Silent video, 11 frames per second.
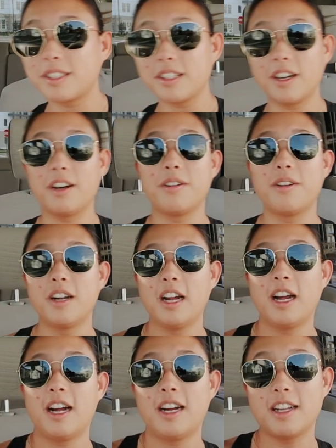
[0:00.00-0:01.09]
So
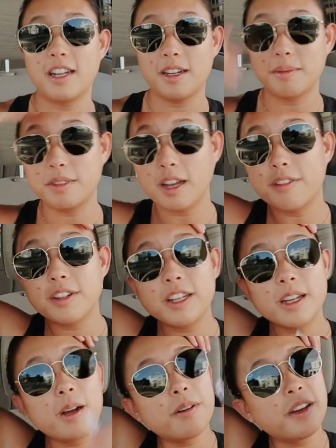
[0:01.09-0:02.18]
definitely
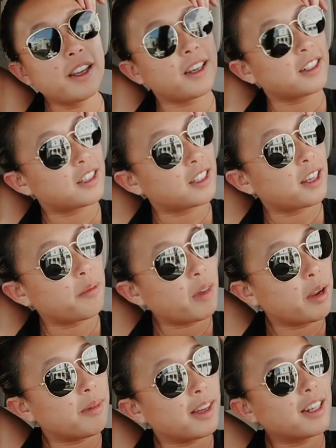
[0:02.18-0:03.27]
going to get
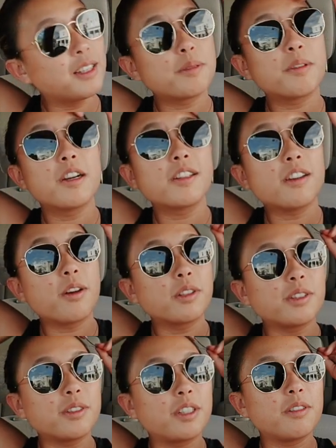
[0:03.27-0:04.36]
my money's worth.
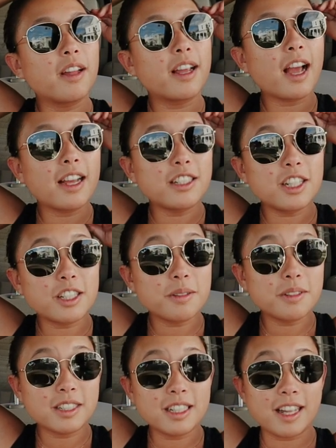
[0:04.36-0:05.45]
Also too, like, I
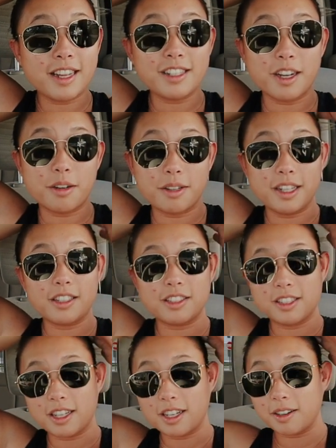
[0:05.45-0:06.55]
genuinely like going,
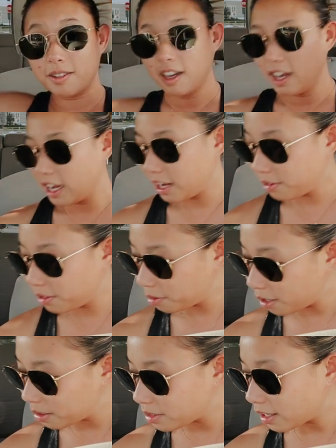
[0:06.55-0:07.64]
so I don't know
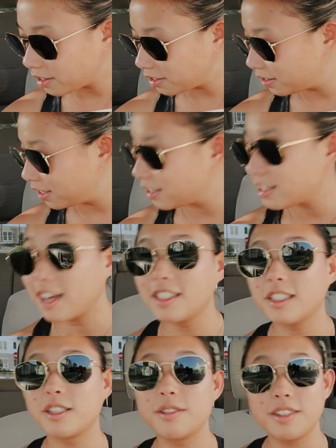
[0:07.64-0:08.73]
why I'm telling you this, I
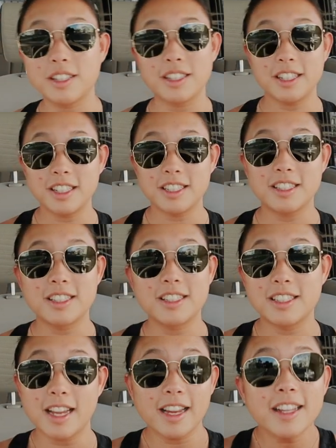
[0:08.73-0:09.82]
just feel the need to
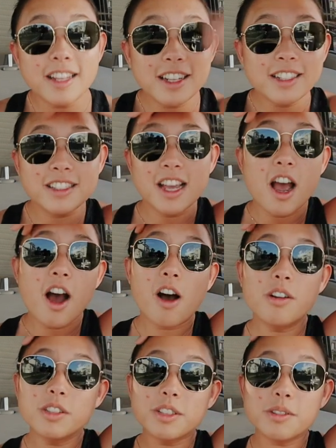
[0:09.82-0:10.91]
say this.
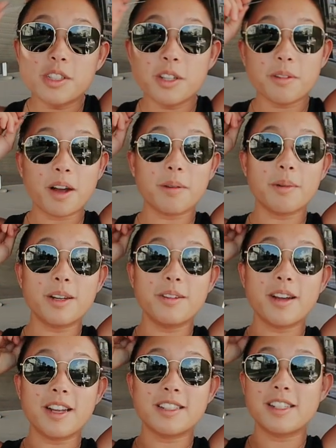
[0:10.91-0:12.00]
Also too, I want you
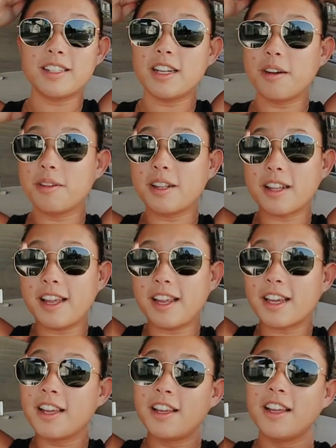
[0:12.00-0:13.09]
guys to know that like
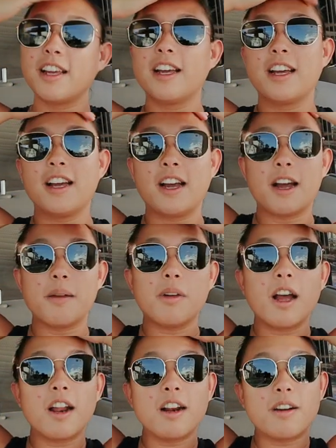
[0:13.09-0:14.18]
I'm
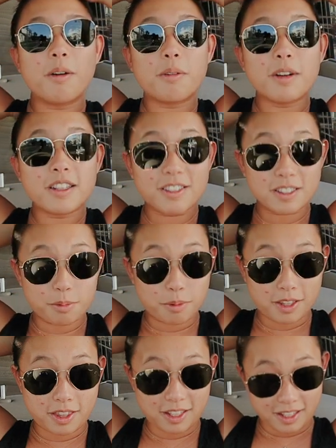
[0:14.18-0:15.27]
not always
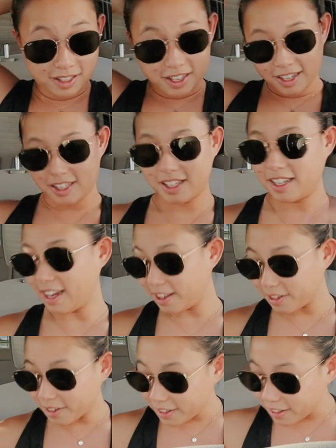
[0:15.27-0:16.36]
with it like
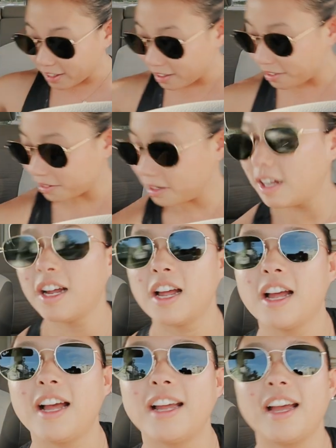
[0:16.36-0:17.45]
together, you know.
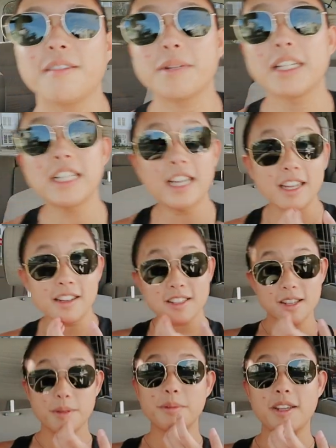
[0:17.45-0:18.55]
I have my days
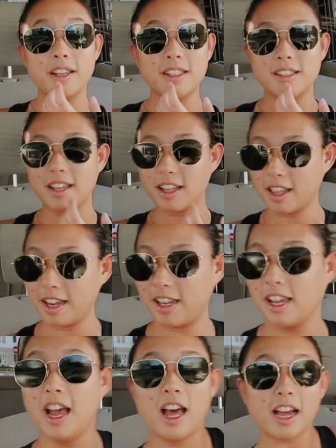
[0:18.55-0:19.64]
and weeks that like
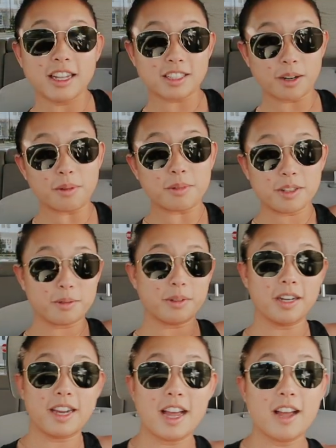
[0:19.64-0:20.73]
I don't want to
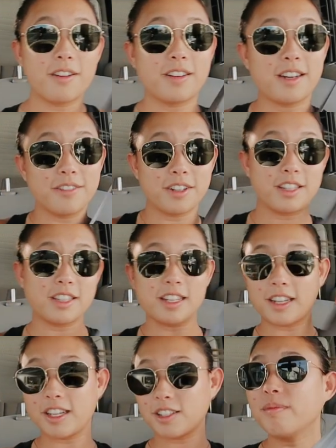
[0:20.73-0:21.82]
work out and
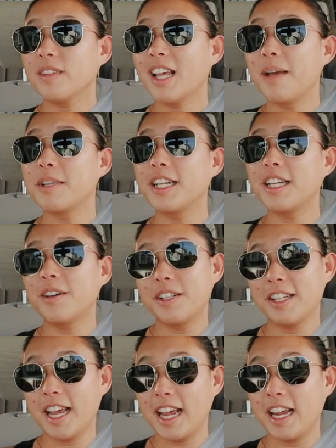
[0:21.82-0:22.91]
everything. I'm gonna go
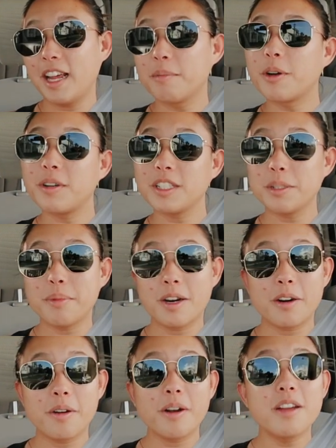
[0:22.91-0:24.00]
today. I'm going
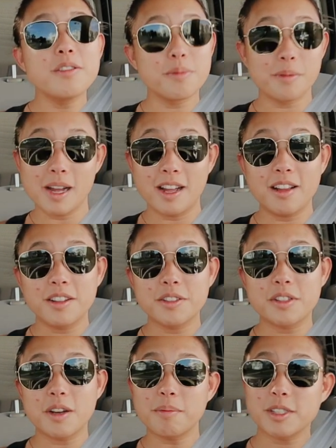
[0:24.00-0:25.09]
tomorrow as well,
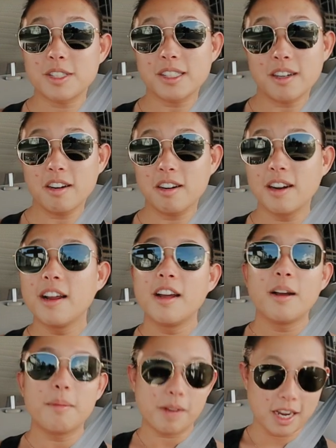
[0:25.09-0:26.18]
so I'm gonna start
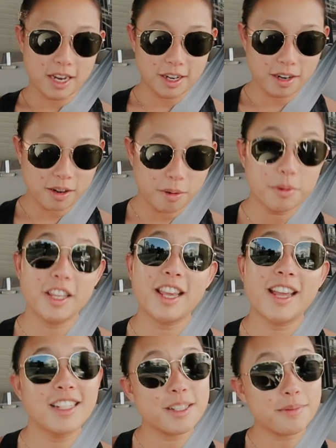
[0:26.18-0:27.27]
my
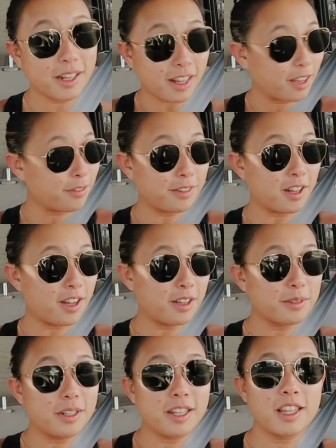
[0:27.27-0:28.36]
weekend in my life
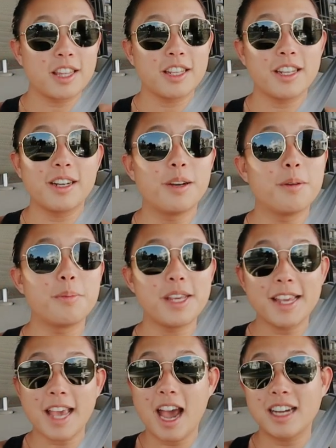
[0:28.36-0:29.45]
vlog with, you know,
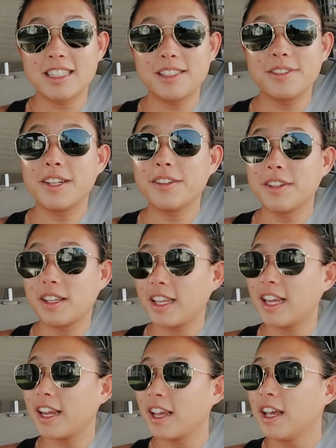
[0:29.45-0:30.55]
being active and
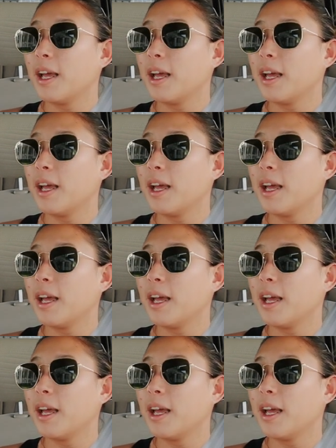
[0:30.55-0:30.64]
everything.